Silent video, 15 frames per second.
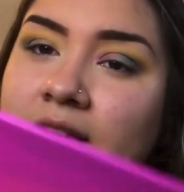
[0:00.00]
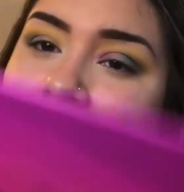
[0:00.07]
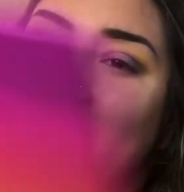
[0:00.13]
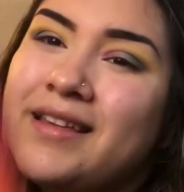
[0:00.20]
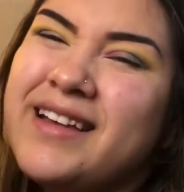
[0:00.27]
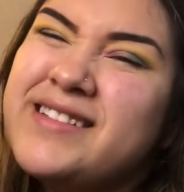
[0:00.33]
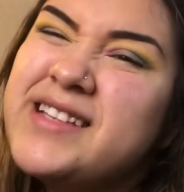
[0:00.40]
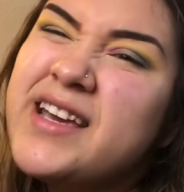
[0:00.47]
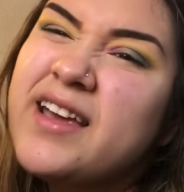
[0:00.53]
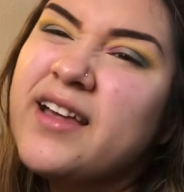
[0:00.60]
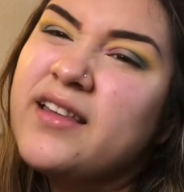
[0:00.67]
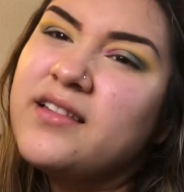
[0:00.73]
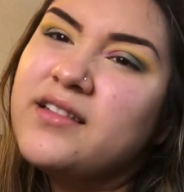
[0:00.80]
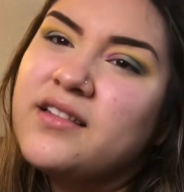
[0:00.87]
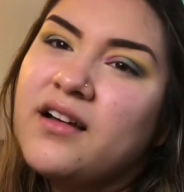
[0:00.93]
That'd take hella
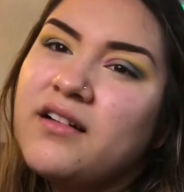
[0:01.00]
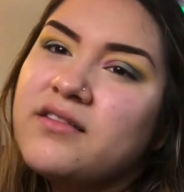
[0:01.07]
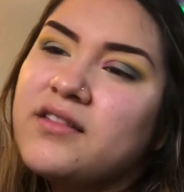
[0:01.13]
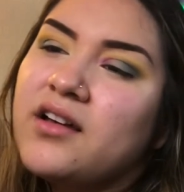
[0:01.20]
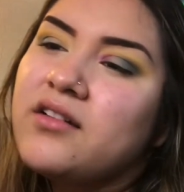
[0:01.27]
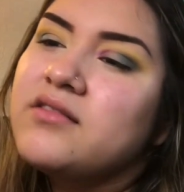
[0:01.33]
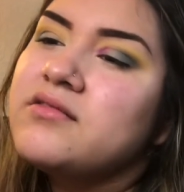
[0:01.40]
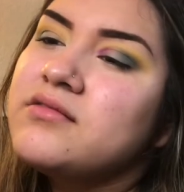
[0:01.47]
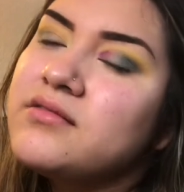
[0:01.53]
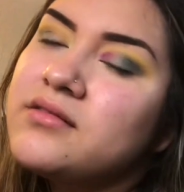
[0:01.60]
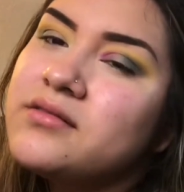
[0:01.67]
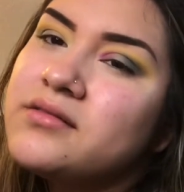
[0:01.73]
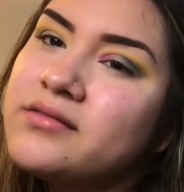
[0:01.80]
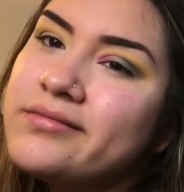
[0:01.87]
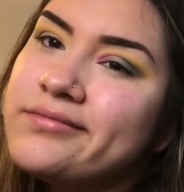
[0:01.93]
long
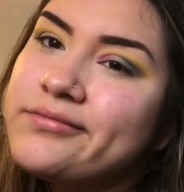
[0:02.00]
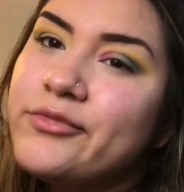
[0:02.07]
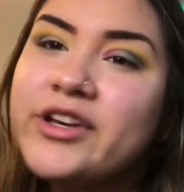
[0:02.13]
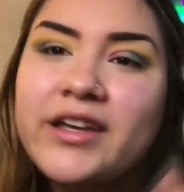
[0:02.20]
though.